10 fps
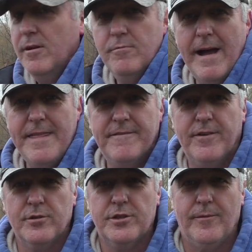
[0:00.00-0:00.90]
Right then
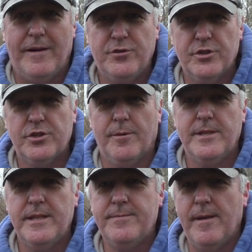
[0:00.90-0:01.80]
folks, so I've just
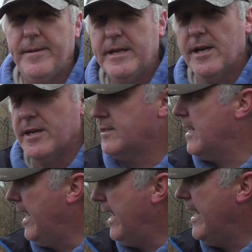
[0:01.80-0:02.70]
stopped at this bit
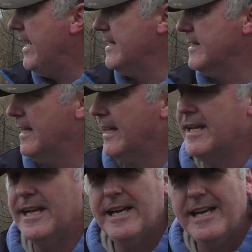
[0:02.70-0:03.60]
because it is
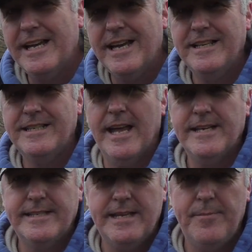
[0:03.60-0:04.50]
like a
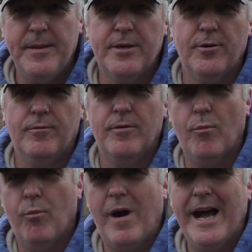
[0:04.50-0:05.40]
typical
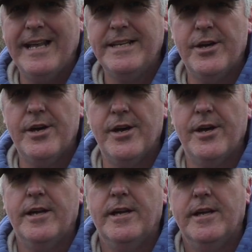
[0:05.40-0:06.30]

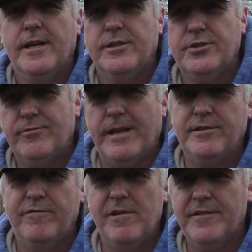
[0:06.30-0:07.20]
wider
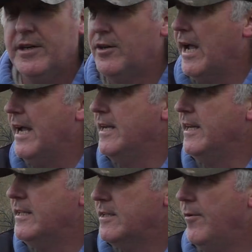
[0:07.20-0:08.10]
stretch of river, okay,
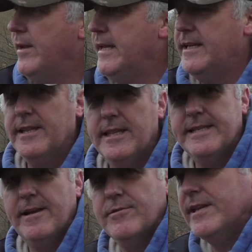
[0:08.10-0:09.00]
and it's going into the town